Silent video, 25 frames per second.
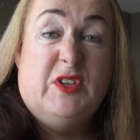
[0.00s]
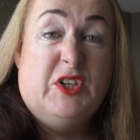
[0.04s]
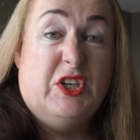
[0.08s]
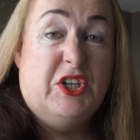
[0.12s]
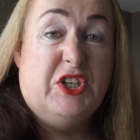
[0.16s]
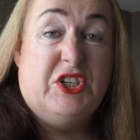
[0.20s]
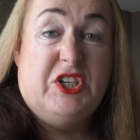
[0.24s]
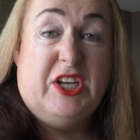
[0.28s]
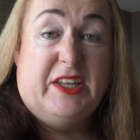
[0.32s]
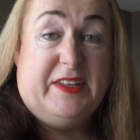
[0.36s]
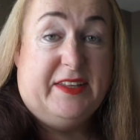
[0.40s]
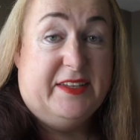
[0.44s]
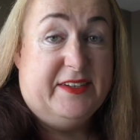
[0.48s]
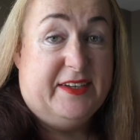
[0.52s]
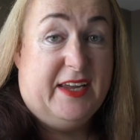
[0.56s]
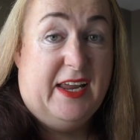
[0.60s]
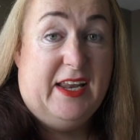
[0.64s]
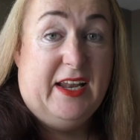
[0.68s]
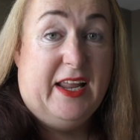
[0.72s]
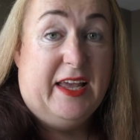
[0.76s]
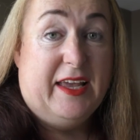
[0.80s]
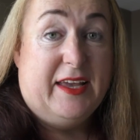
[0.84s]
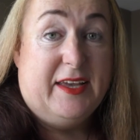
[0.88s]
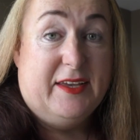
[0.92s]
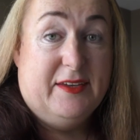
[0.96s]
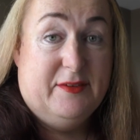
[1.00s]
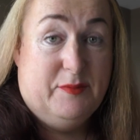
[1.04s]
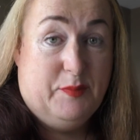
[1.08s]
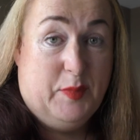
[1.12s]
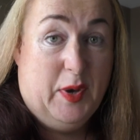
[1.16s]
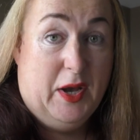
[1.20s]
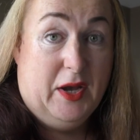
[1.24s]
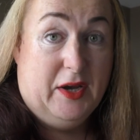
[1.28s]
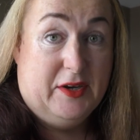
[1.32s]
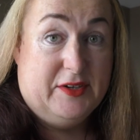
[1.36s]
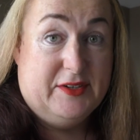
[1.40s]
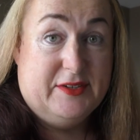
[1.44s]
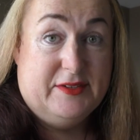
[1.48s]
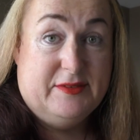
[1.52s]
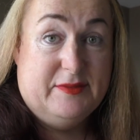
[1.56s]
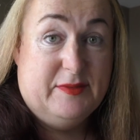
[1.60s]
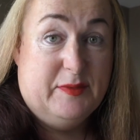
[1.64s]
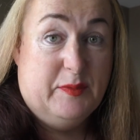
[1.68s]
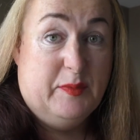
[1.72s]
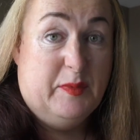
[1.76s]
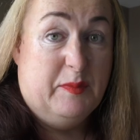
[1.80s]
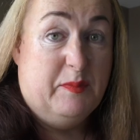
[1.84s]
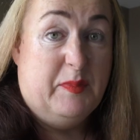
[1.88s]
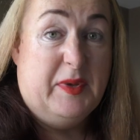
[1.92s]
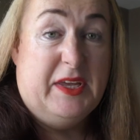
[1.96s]
shit that I like part,
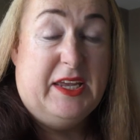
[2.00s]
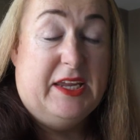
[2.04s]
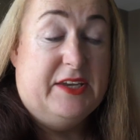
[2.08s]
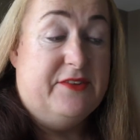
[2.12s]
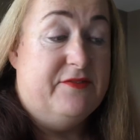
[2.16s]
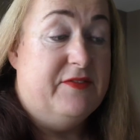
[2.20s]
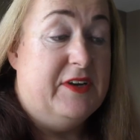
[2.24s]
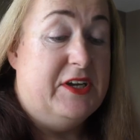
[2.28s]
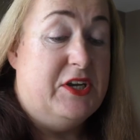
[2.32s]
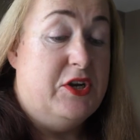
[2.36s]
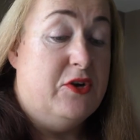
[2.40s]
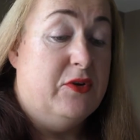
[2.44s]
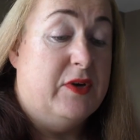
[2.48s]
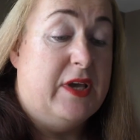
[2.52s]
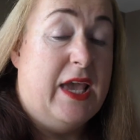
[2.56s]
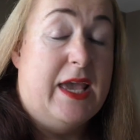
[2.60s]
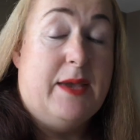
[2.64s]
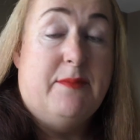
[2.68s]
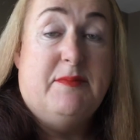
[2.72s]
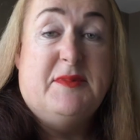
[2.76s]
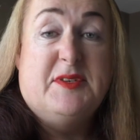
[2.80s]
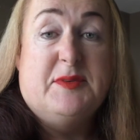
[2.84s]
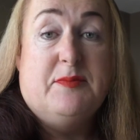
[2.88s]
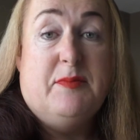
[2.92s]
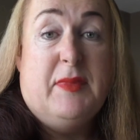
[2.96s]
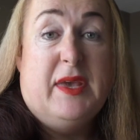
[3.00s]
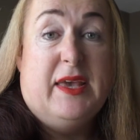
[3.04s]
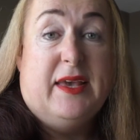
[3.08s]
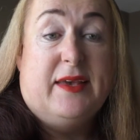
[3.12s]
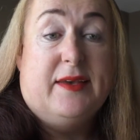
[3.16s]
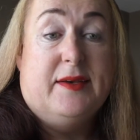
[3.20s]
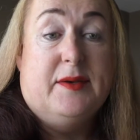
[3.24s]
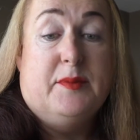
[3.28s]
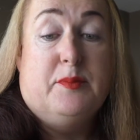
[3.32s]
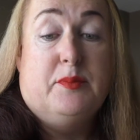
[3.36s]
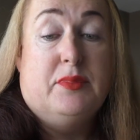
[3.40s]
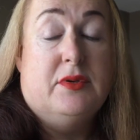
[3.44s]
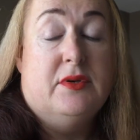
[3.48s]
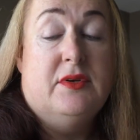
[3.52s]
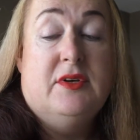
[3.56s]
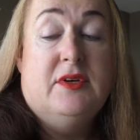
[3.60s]
be it video games, makeup,